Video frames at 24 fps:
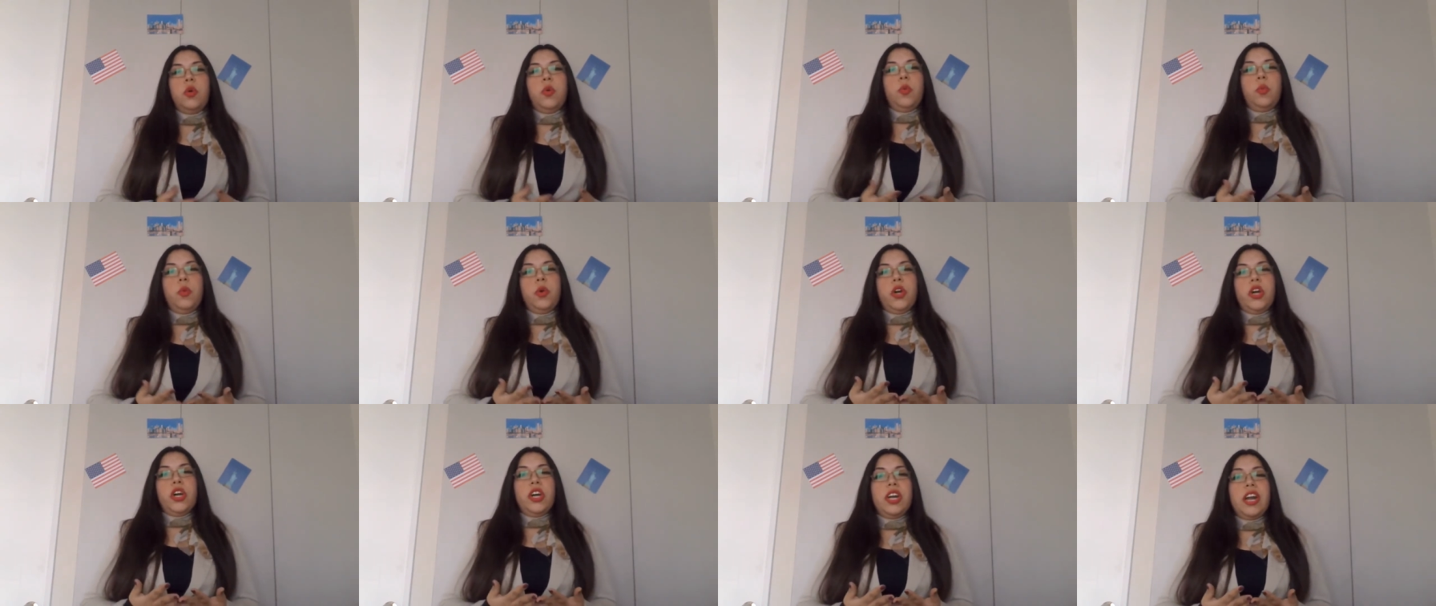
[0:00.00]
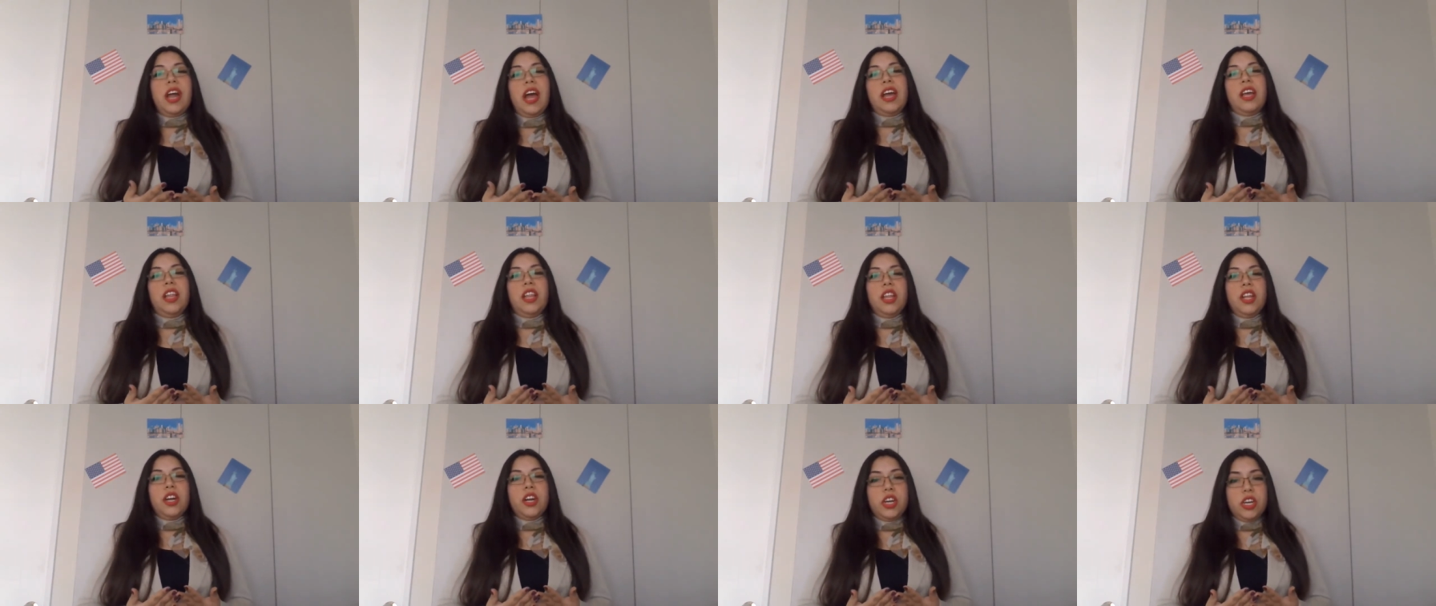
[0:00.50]
where I
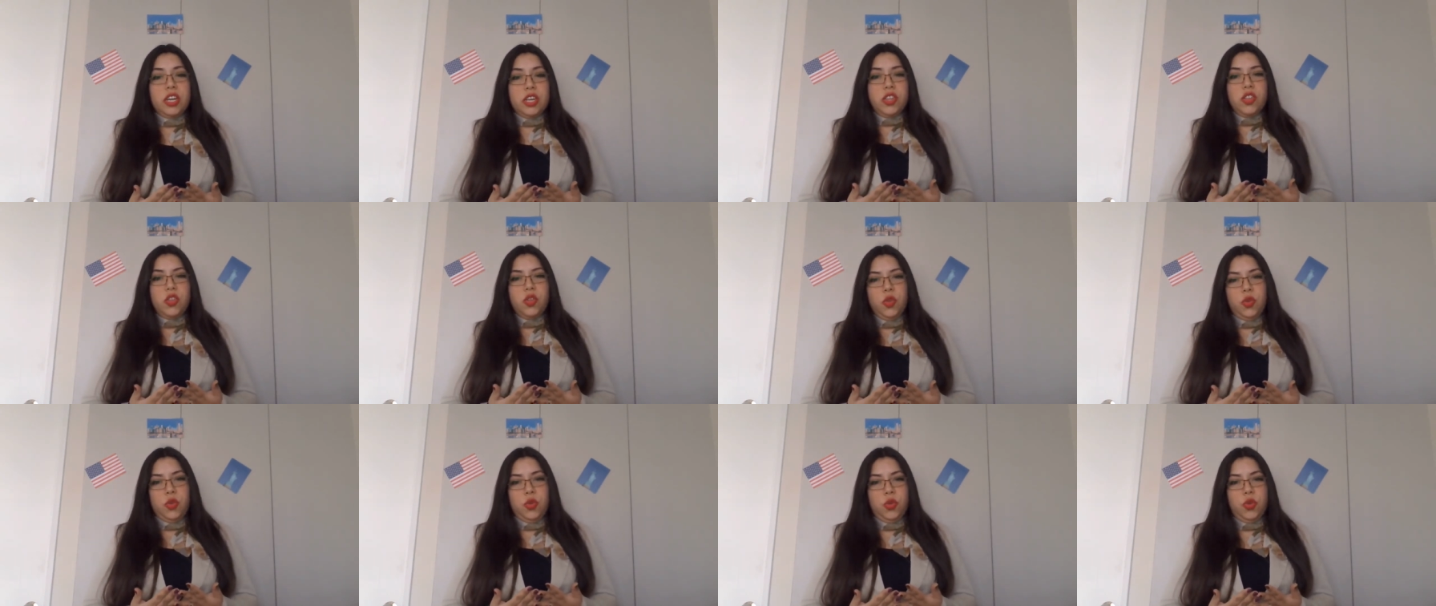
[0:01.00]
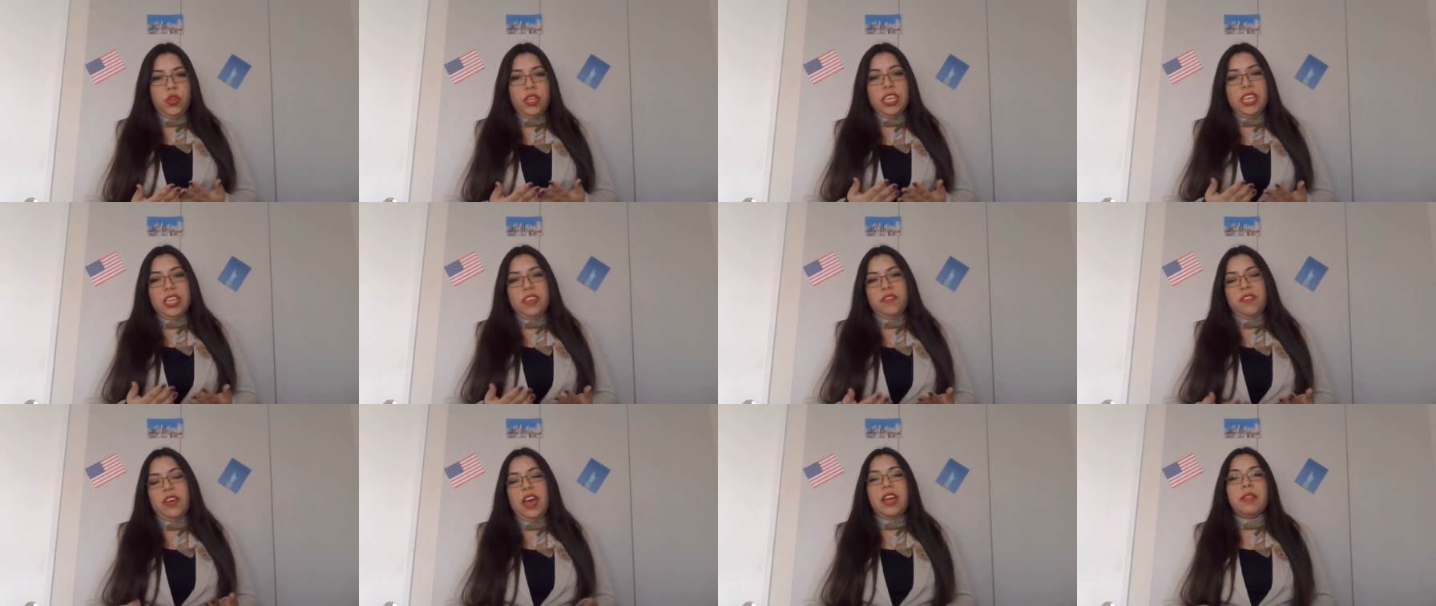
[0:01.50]
learned to
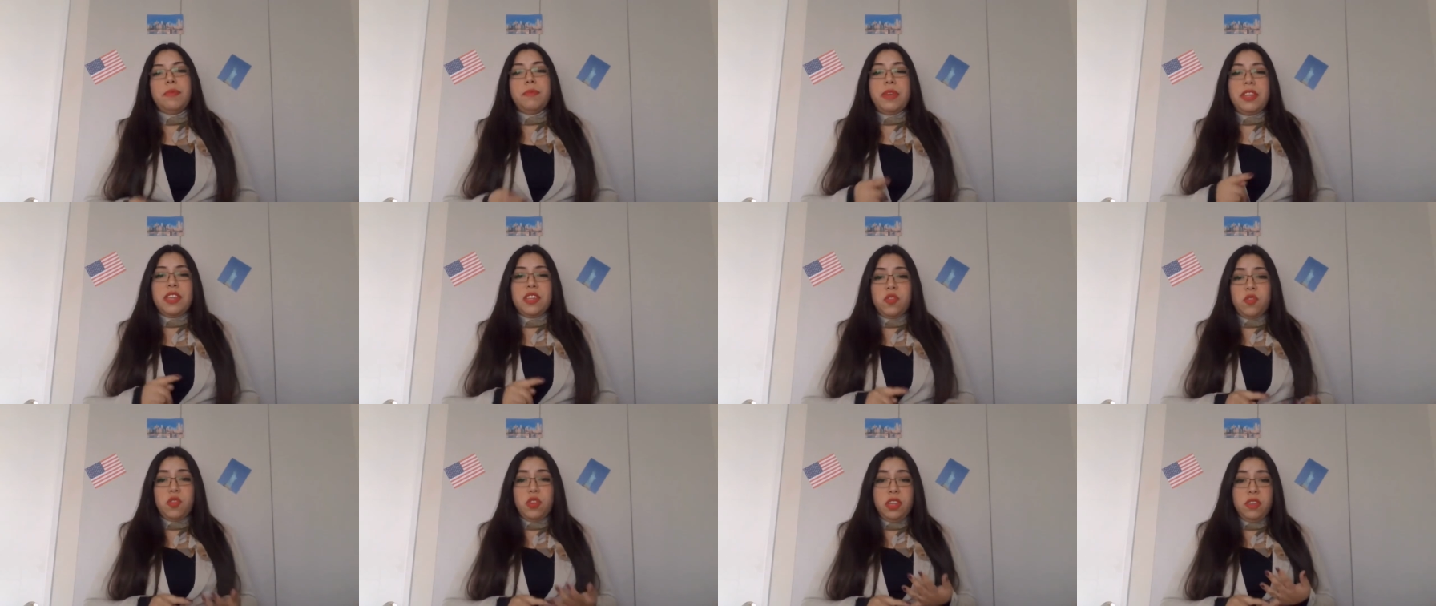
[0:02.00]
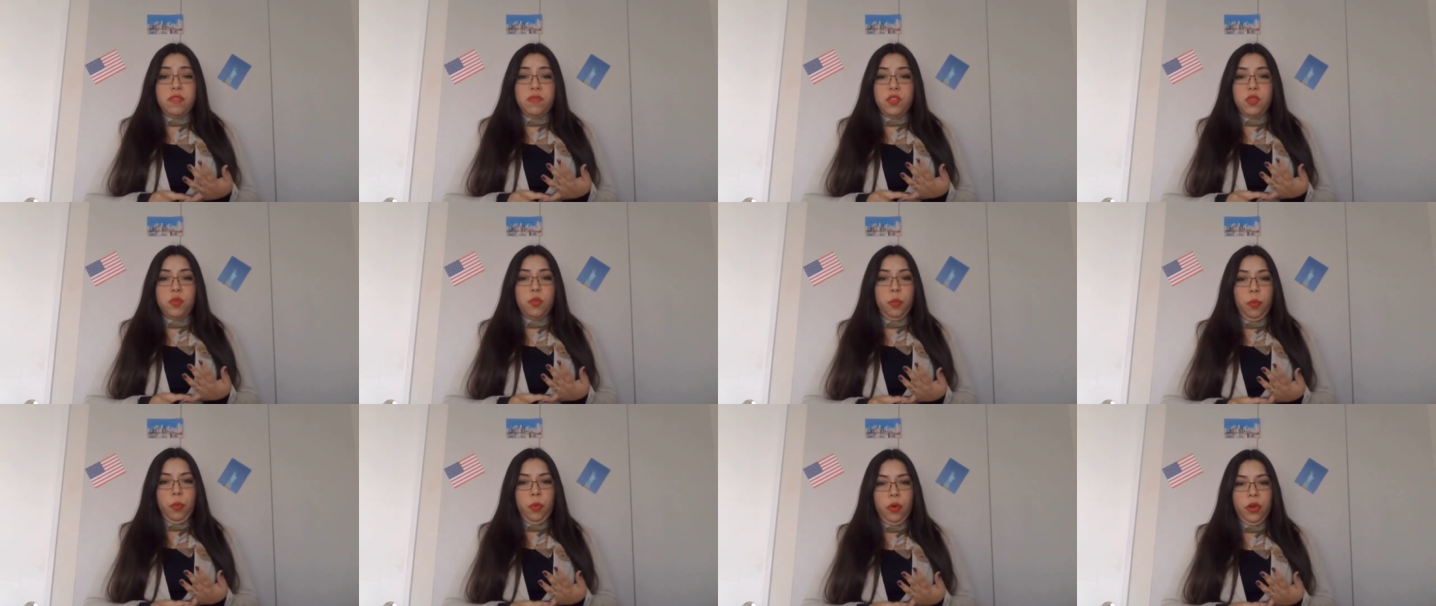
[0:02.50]
give administrative
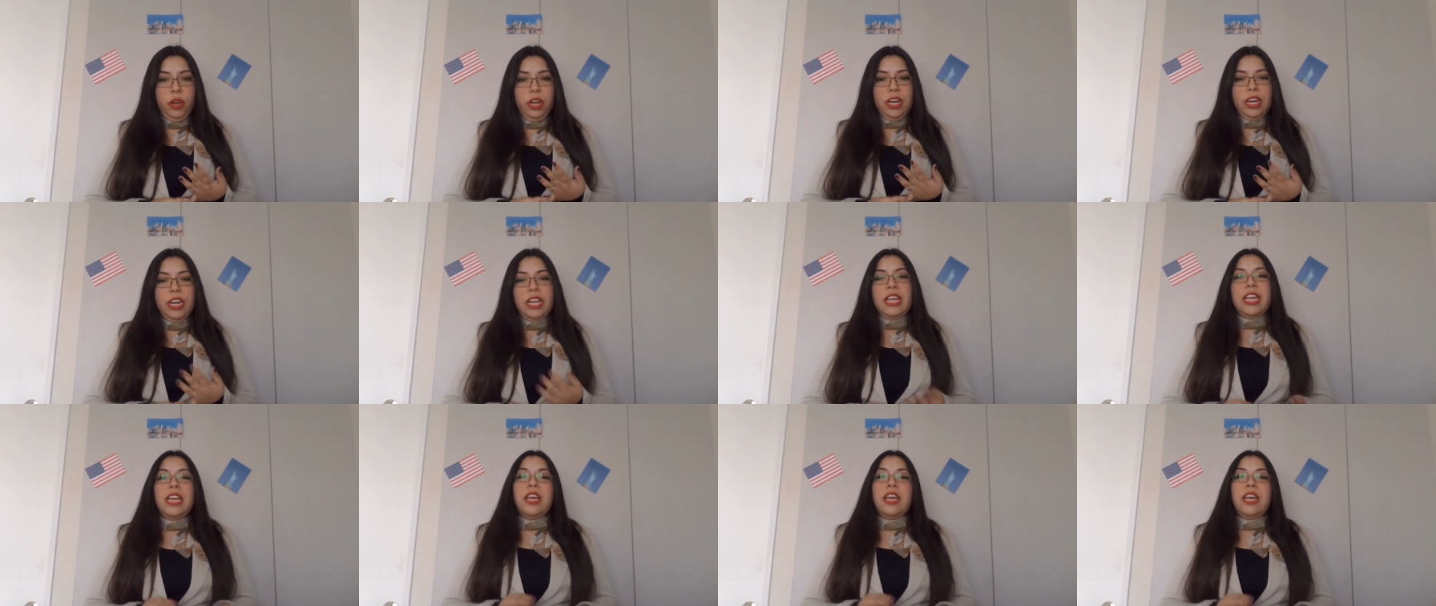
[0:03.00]
support,